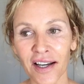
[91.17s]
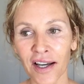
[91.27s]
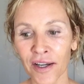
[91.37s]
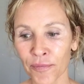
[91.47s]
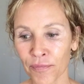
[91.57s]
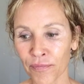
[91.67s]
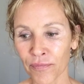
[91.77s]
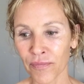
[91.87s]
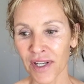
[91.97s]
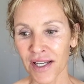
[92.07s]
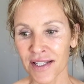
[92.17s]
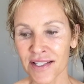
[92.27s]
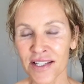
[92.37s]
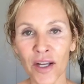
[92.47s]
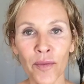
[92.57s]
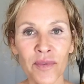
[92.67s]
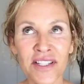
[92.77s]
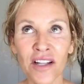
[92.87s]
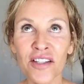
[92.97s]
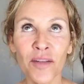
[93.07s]
Um, it's
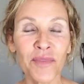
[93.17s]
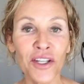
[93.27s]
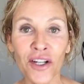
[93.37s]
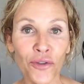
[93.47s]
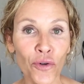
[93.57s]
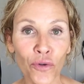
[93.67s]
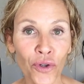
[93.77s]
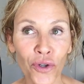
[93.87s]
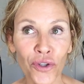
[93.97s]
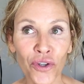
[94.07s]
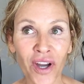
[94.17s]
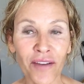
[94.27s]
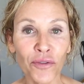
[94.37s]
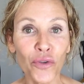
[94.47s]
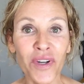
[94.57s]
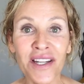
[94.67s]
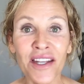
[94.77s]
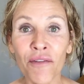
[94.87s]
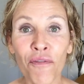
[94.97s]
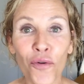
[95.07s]
not something you have to do
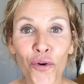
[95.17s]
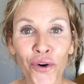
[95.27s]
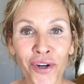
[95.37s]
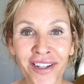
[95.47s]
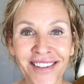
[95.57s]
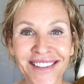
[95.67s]
anything for.